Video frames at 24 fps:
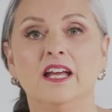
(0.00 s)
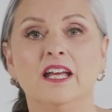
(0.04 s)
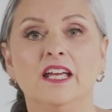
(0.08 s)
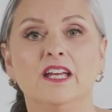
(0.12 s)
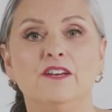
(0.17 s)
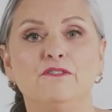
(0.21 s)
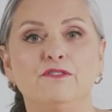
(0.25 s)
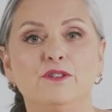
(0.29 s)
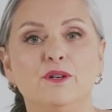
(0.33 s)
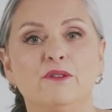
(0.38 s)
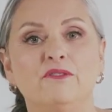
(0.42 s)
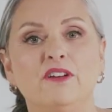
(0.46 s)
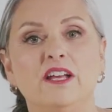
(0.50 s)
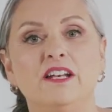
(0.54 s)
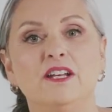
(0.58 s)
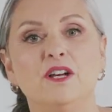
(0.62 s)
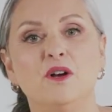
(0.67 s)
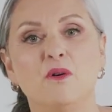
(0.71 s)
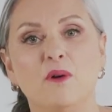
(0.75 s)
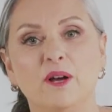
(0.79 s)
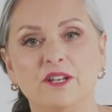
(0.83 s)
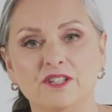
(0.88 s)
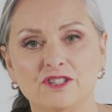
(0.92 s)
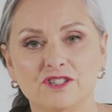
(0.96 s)
If you have any
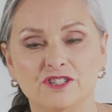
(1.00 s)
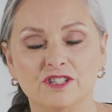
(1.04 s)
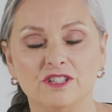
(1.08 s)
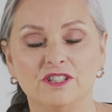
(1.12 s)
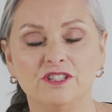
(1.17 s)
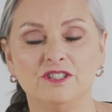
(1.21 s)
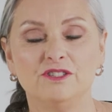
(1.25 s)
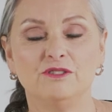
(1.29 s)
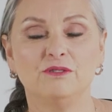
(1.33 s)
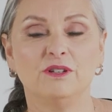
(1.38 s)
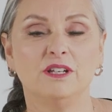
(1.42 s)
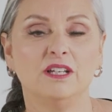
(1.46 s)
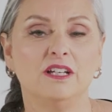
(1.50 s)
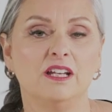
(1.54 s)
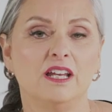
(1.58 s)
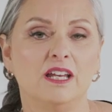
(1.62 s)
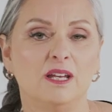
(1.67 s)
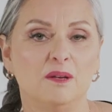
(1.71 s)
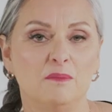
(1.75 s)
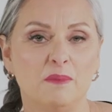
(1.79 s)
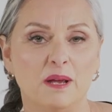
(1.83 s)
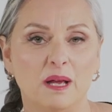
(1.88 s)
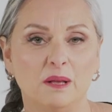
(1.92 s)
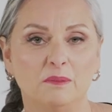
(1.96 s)
questions, you can
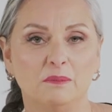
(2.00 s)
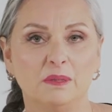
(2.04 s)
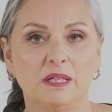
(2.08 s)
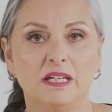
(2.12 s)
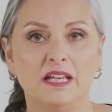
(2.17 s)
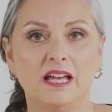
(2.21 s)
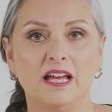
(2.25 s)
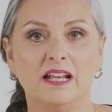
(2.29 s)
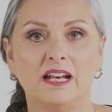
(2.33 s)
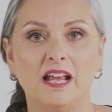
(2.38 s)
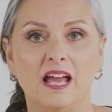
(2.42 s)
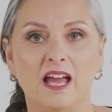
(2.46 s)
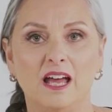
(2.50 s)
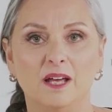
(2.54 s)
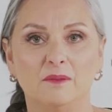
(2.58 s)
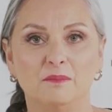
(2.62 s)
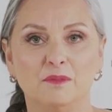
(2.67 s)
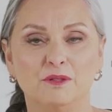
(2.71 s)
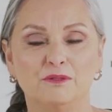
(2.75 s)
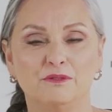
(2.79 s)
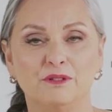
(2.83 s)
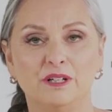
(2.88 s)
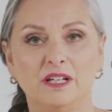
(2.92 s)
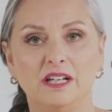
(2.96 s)
email me at
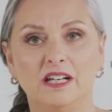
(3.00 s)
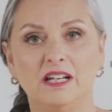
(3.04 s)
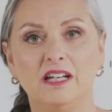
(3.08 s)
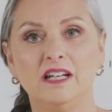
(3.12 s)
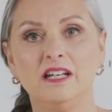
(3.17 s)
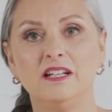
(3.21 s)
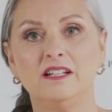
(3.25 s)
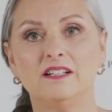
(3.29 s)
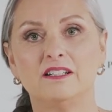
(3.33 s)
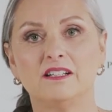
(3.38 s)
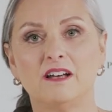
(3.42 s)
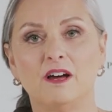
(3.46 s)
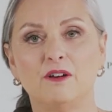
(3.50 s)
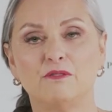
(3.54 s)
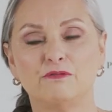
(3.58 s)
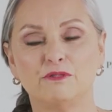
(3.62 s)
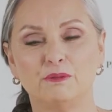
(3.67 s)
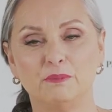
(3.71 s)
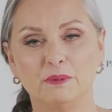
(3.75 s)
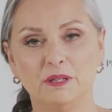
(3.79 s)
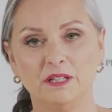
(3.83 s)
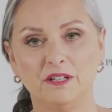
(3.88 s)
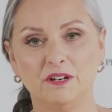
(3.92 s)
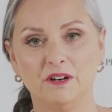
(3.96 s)

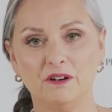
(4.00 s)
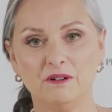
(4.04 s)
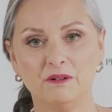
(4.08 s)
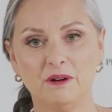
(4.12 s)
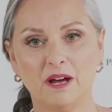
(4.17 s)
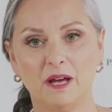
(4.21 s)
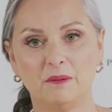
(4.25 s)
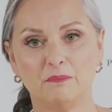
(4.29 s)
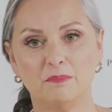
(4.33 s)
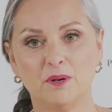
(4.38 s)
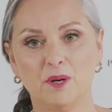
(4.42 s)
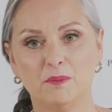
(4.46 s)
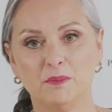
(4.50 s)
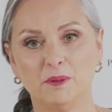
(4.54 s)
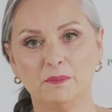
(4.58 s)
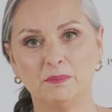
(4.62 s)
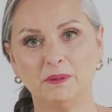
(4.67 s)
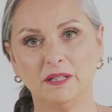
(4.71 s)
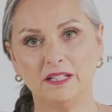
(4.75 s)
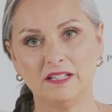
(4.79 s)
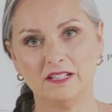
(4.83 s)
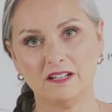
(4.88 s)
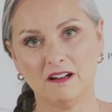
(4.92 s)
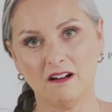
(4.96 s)

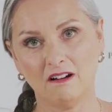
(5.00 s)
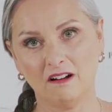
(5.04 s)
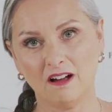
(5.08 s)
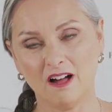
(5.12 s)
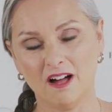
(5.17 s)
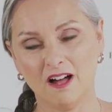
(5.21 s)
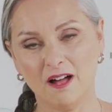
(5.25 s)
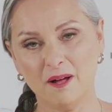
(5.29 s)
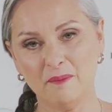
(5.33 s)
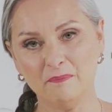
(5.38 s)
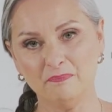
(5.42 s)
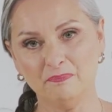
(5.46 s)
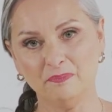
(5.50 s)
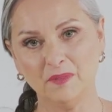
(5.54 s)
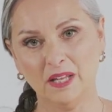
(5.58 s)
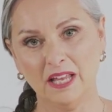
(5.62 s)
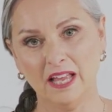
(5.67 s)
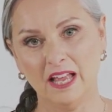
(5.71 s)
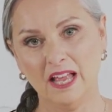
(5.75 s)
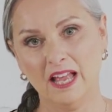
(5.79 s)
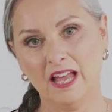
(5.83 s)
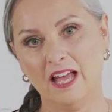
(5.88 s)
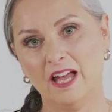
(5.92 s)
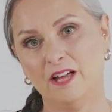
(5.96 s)
annemarie.rubino@permablend.com.
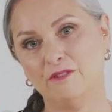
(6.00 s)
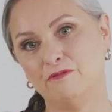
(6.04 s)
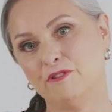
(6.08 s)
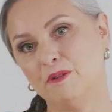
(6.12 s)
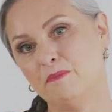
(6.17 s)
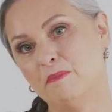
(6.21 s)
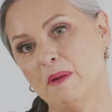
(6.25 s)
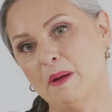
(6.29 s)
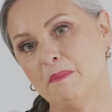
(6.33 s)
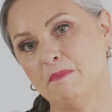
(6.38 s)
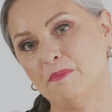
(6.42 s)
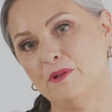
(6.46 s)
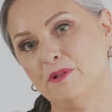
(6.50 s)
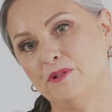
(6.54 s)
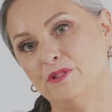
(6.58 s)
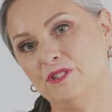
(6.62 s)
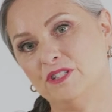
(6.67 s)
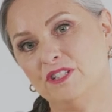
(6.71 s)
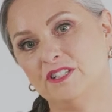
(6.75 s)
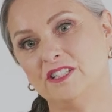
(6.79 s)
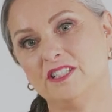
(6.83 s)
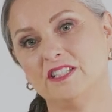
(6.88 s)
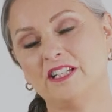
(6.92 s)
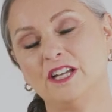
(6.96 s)
And remember
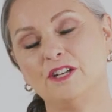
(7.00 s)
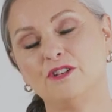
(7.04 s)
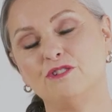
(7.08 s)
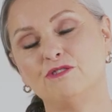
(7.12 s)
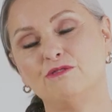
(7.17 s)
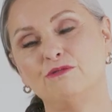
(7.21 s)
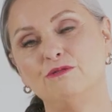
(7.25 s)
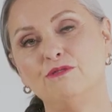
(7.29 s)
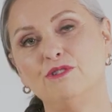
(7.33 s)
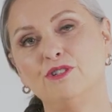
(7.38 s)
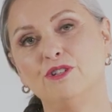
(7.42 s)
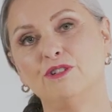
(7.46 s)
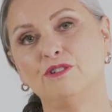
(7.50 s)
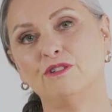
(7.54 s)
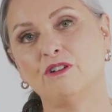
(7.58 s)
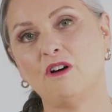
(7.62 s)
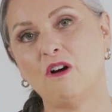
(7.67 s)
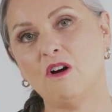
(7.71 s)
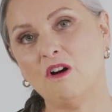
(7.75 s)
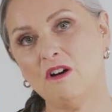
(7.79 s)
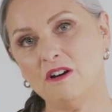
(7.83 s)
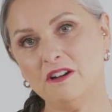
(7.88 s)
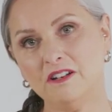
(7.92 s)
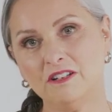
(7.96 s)
to stay true to your
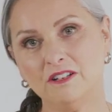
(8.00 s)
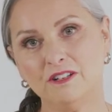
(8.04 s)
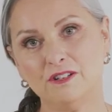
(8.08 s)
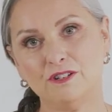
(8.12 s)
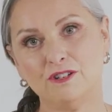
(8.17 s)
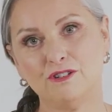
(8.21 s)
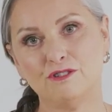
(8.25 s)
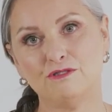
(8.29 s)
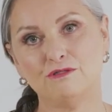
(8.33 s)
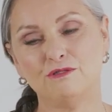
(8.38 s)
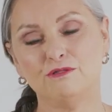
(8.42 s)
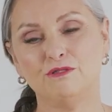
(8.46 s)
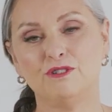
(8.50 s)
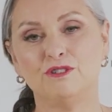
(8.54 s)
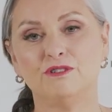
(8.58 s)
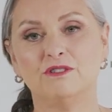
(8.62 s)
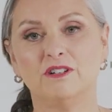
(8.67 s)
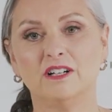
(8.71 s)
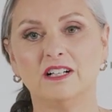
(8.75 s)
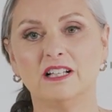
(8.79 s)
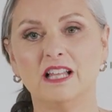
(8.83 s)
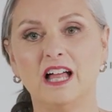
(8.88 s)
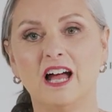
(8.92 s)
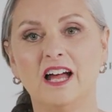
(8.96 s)
art, true to your
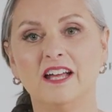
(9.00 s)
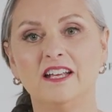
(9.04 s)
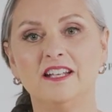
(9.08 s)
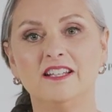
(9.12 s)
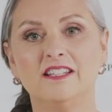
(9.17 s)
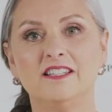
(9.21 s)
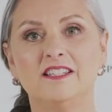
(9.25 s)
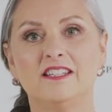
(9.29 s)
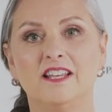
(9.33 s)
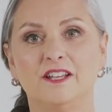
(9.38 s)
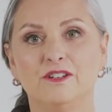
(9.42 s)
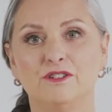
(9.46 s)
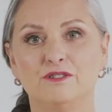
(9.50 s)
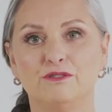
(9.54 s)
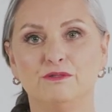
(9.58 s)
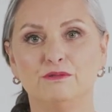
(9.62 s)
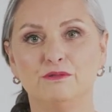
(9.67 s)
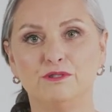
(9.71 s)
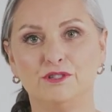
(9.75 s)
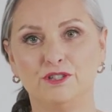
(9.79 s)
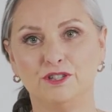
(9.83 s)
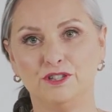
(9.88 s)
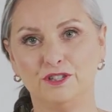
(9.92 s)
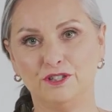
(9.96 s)
clients, and true
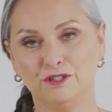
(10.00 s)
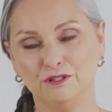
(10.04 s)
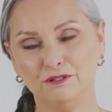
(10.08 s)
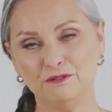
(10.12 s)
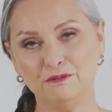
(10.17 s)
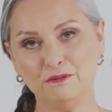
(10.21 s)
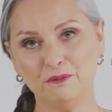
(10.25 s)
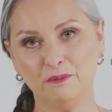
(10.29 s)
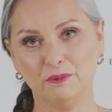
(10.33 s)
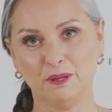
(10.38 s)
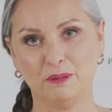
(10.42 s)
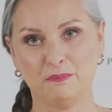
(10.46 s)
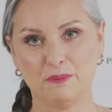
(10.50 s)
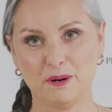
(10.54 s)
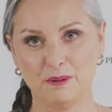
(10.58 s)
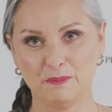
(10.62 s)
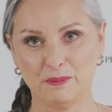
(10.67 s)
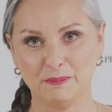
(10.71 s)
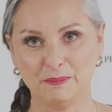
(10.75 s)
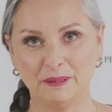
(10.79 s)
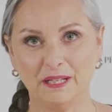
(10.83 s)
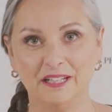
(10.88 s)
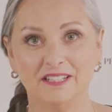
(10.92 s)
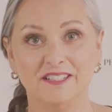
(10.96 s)
to you with
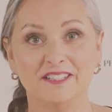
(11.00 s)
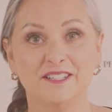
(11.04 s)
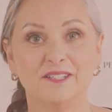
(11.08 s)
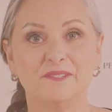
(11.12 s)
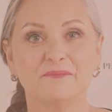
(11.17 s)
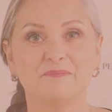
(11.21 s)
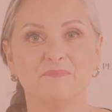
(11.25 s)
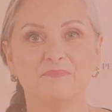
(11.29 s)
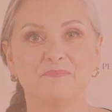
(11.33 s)
Perma Blend.